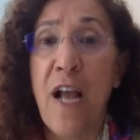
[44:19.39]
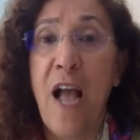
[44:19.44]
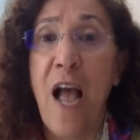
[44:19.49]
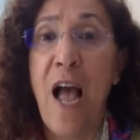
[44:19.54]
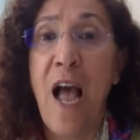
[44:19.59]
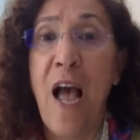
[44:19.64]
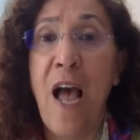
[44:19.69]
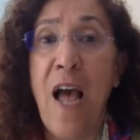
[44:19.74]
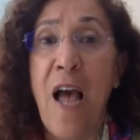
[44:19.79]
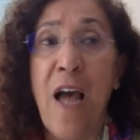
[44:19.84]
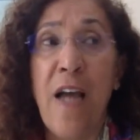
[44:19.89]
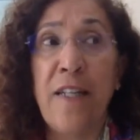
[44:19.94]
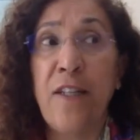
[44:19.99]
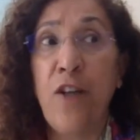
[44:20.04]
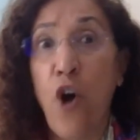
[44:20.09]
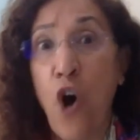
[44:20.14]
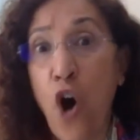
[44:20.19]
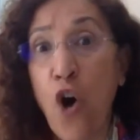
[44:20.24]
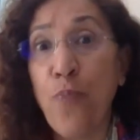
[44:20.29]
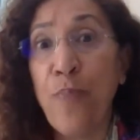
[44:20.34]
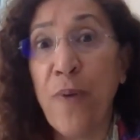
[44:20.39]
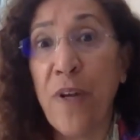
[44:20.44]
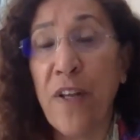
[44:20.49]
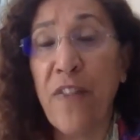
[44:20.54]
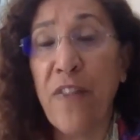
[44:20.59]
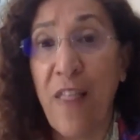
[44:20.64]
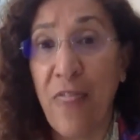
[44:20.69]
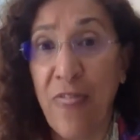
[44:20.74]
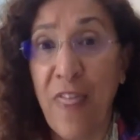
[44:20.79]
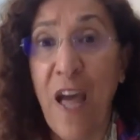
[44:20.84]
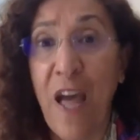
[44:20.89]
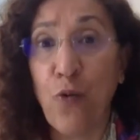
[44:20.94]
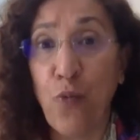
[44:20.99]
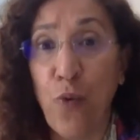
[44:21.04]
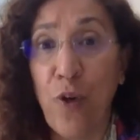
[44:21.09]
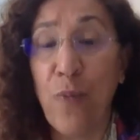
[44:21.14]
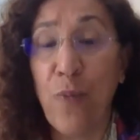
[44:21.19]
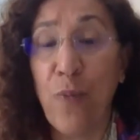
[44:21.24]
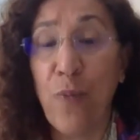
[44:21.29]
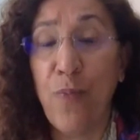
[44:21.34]
and hoping that that
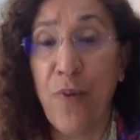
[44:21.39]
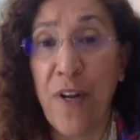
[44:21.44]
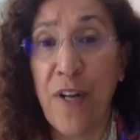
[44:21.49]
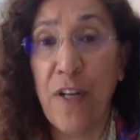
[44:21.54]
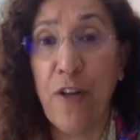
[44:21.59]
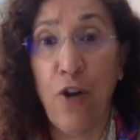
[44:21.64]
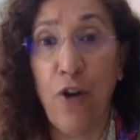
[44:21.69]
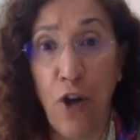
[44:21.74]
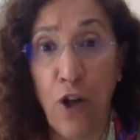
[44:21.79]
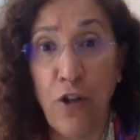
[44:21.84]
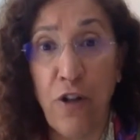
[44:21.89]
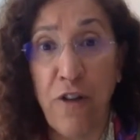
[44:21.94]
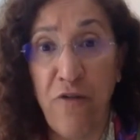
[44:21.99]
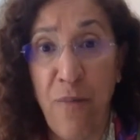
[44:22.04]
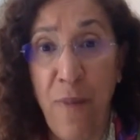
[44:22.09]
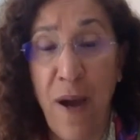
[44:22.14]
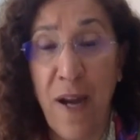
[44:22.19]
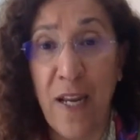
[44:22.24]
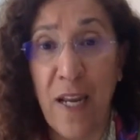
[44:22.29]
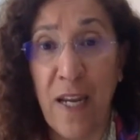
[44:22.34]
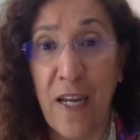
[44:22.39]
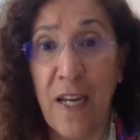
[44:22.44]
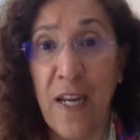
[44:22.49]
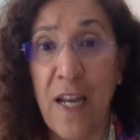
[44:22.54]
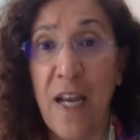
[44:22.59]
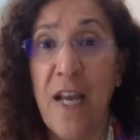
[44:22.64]
will bring a lot of money.